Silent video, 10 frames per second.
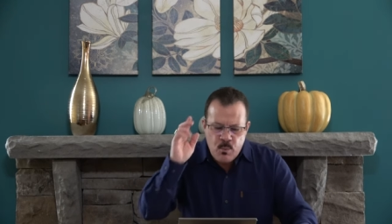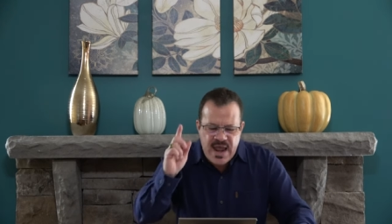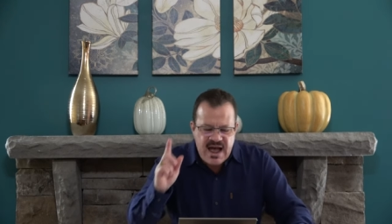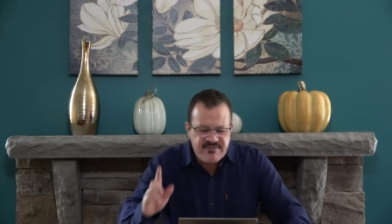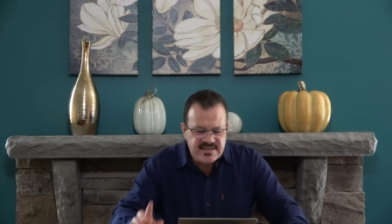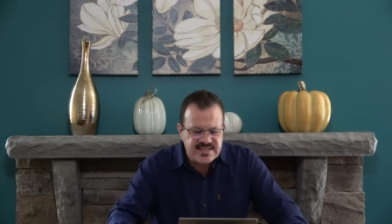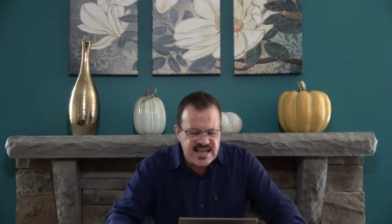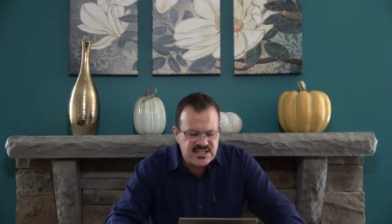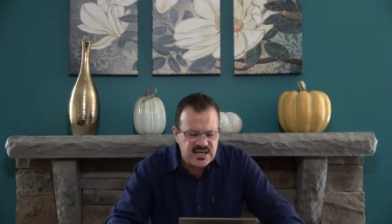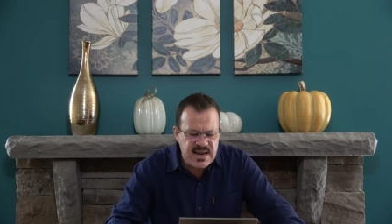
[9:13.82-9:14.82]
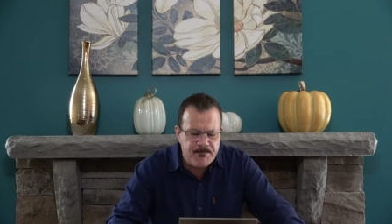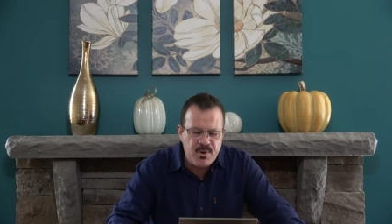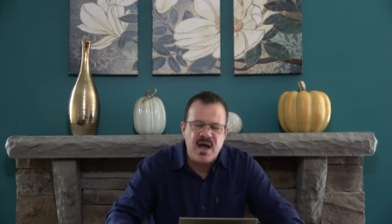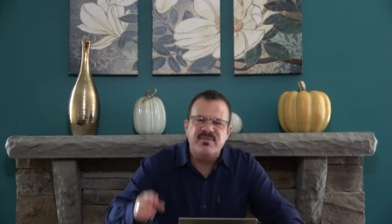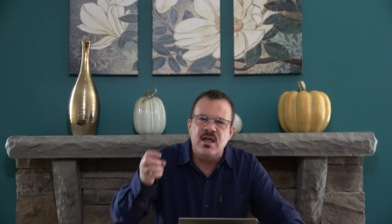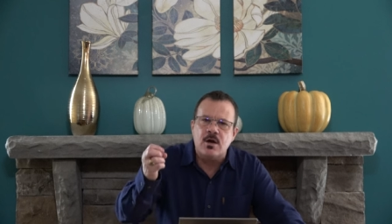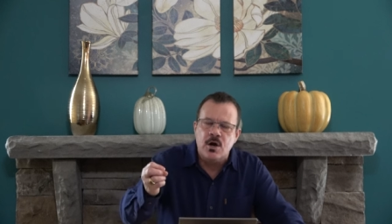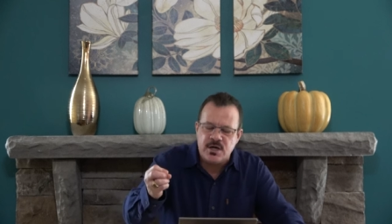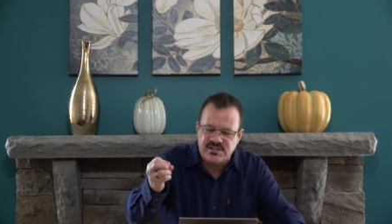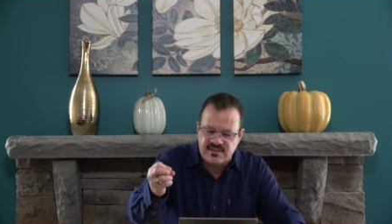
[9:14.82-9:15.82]
we have essentially brought the
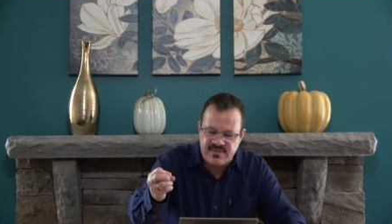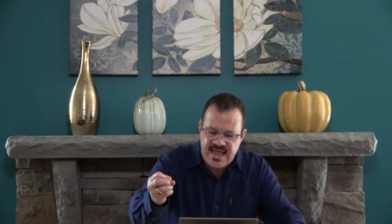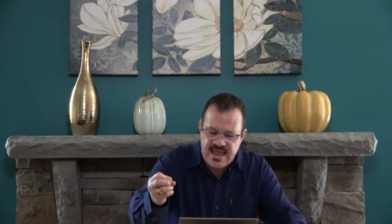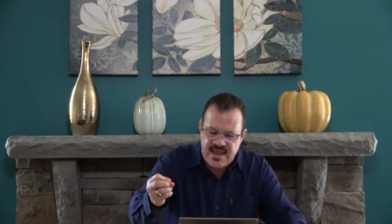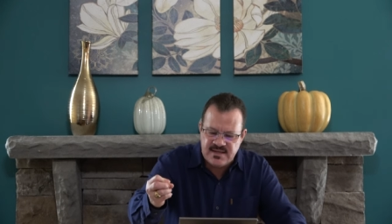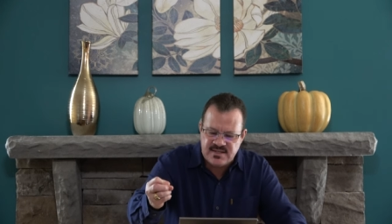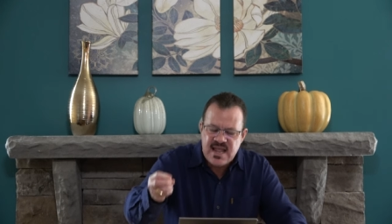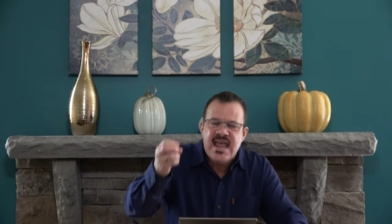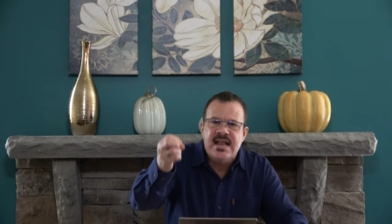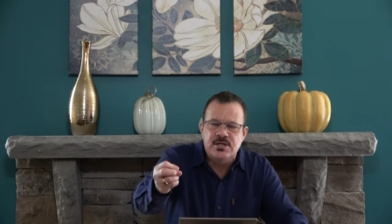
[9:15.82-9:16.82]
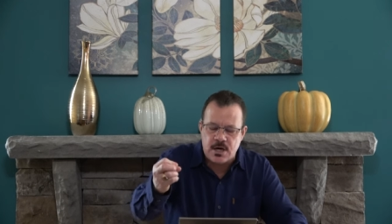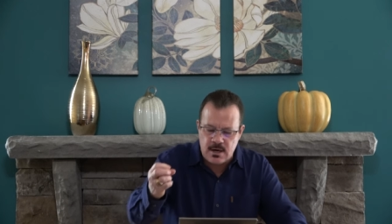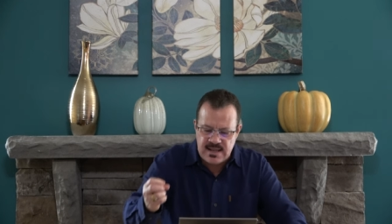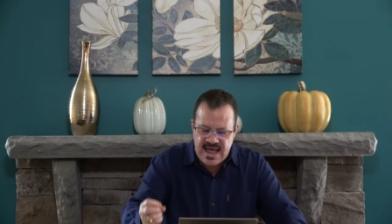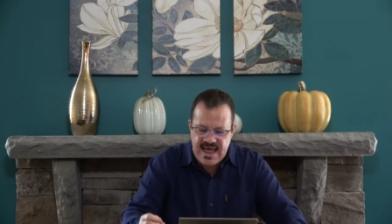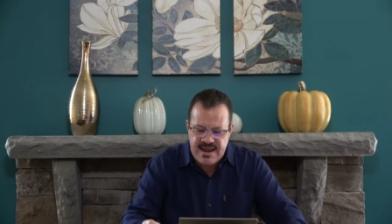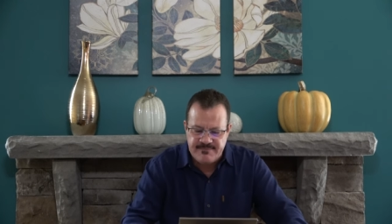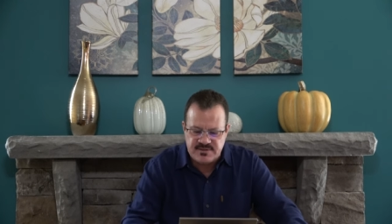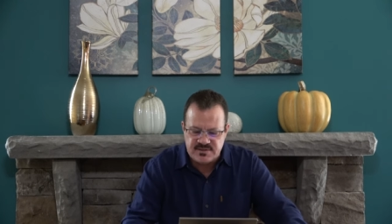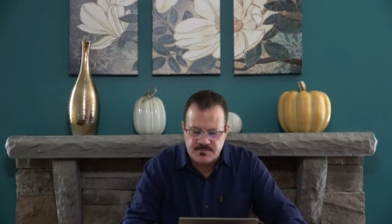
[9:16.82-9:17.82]
cursed things into our
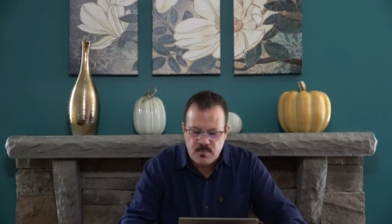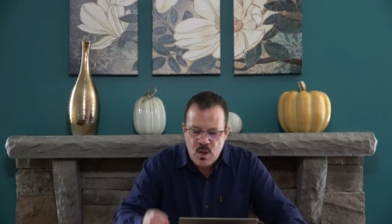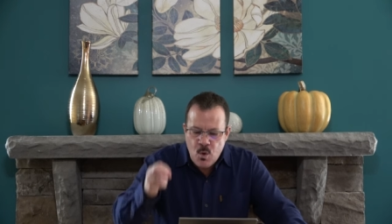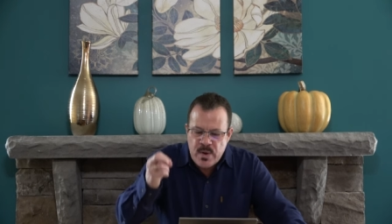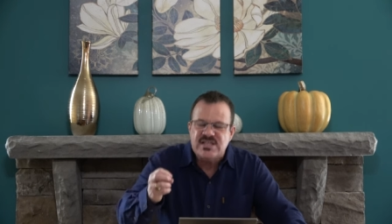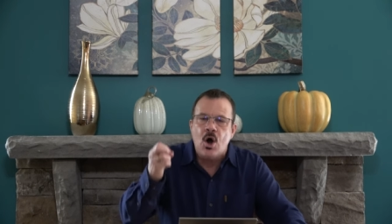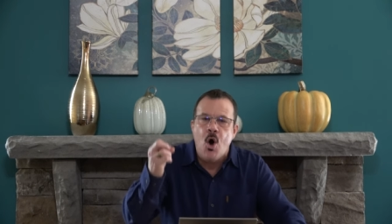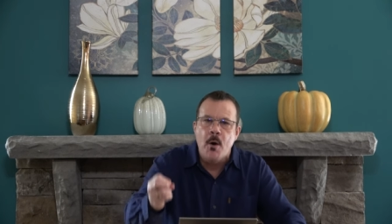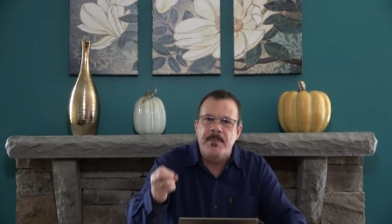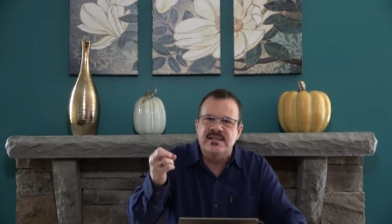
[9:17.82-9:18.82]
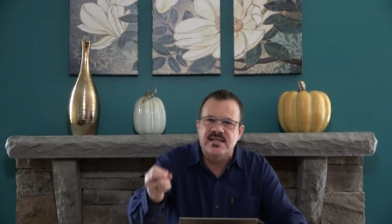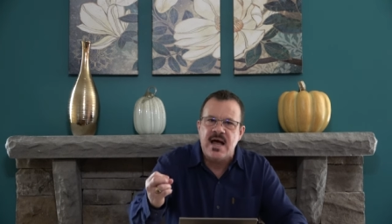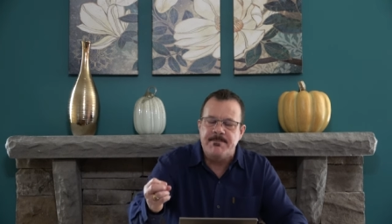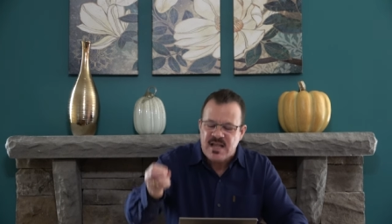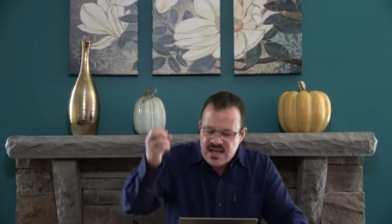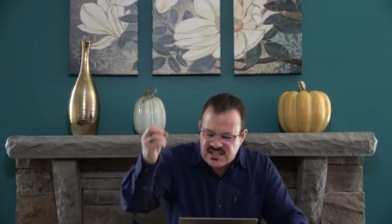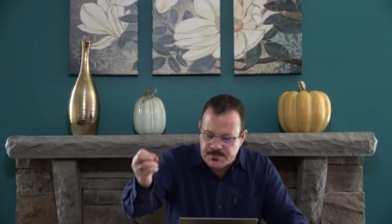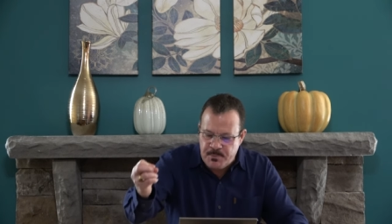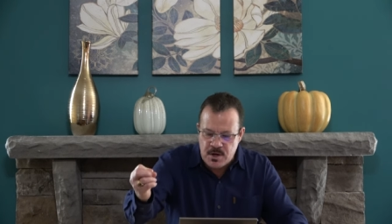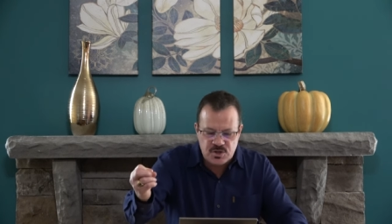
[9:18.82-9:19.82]
lives, which opens up
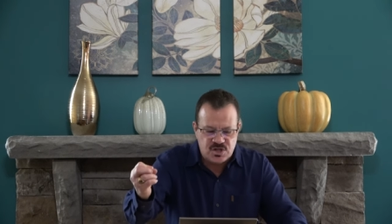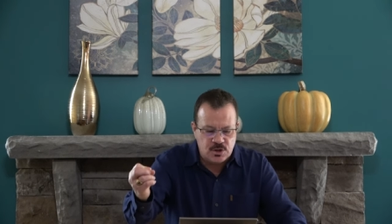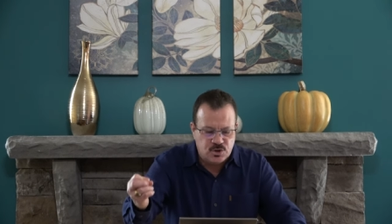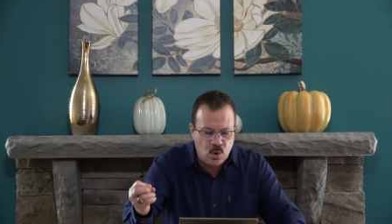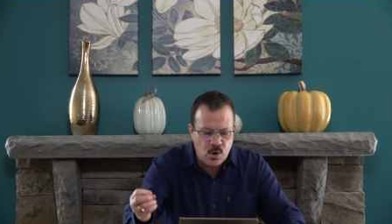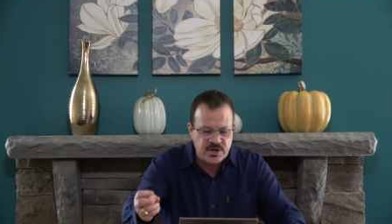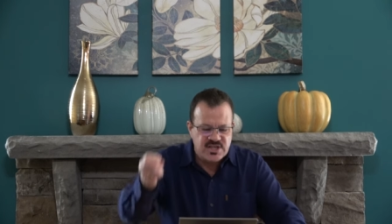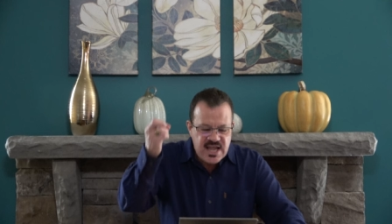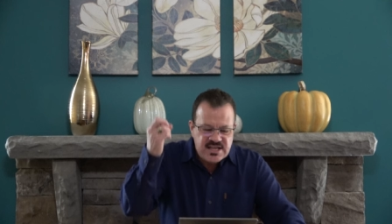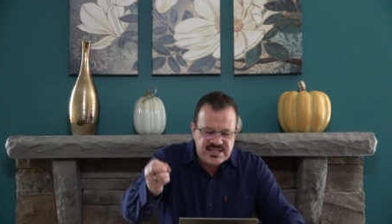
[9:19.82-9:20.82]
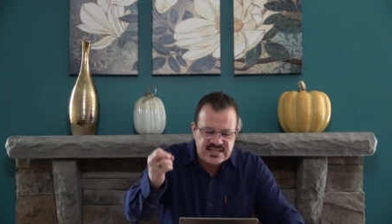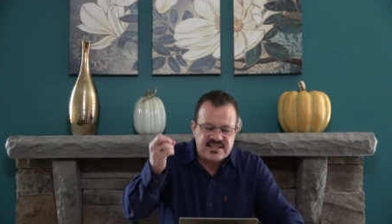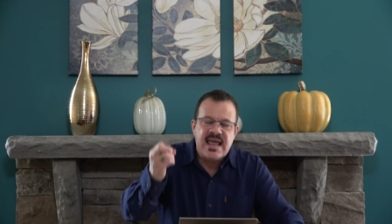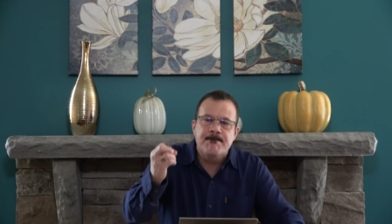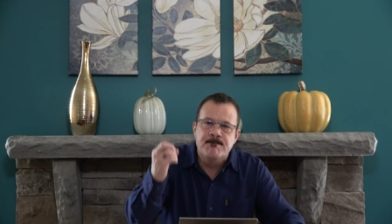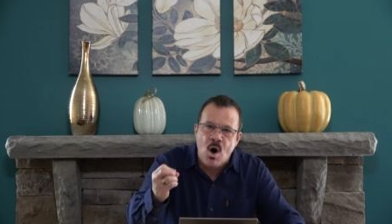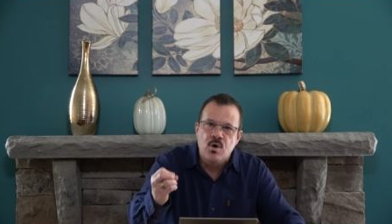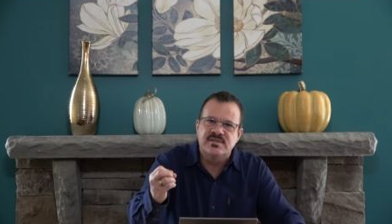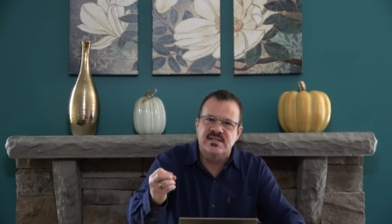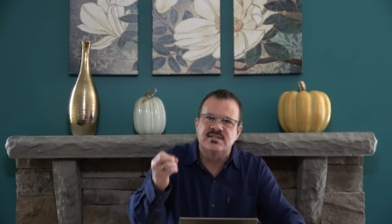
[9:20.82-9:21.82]
spiritual doors, just like
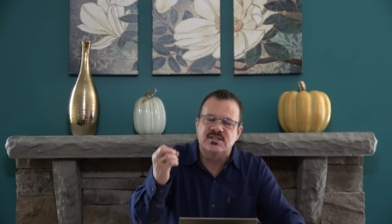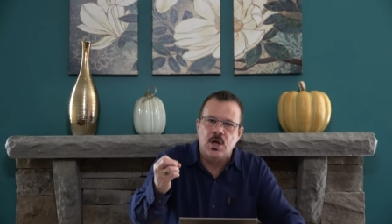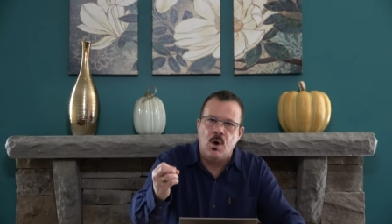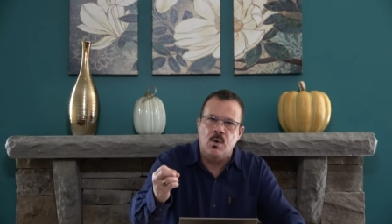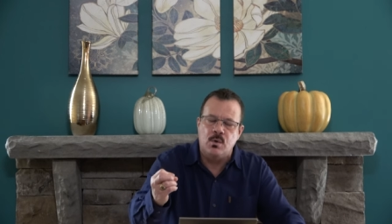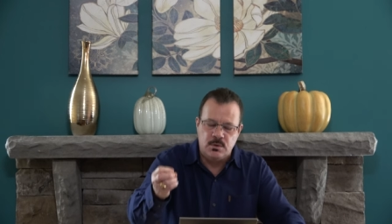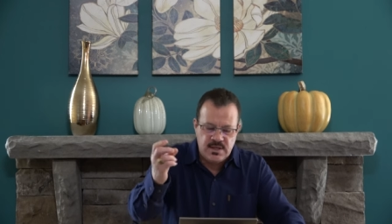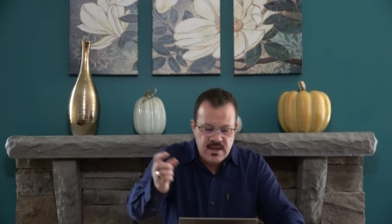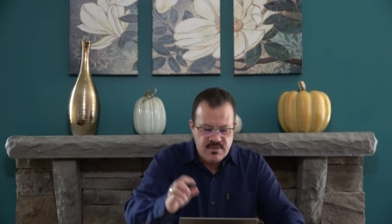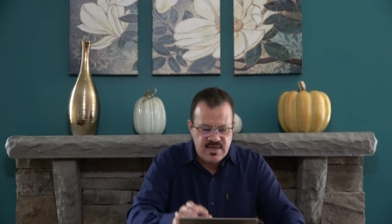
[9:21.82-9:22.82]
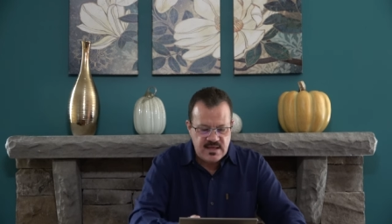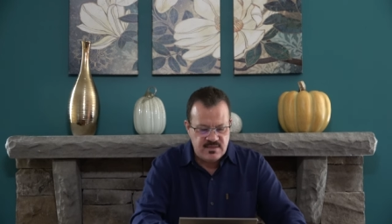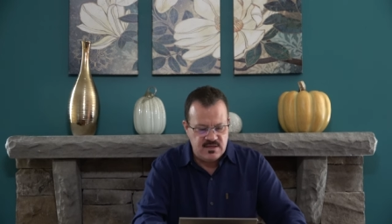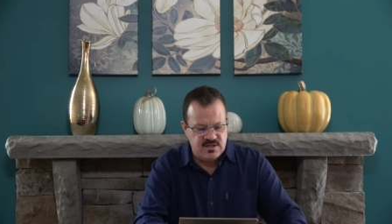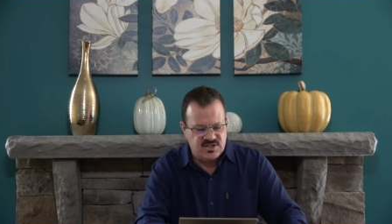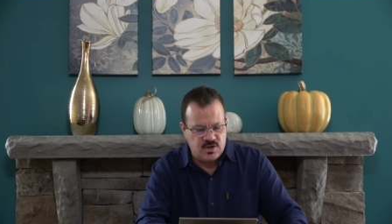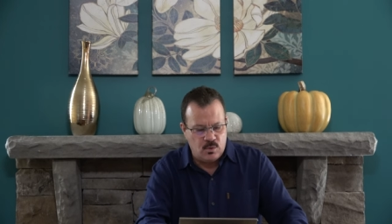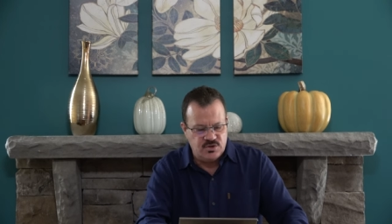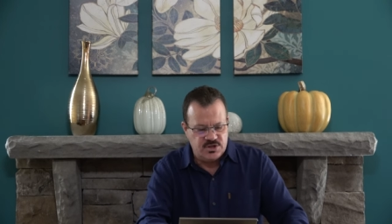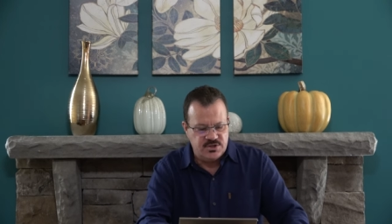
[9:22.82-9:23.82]
Moses told the, the, the
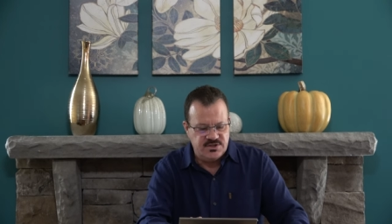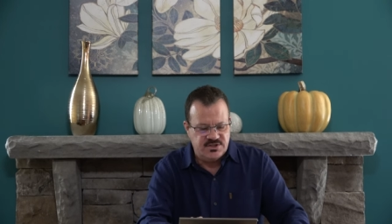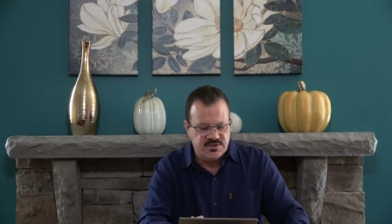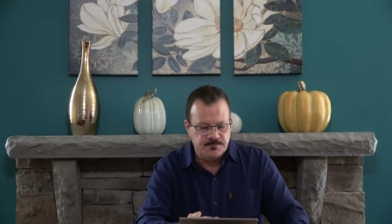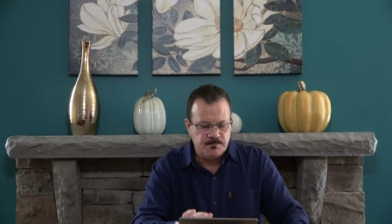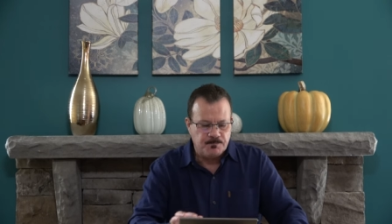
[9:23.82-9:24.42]
soldiers.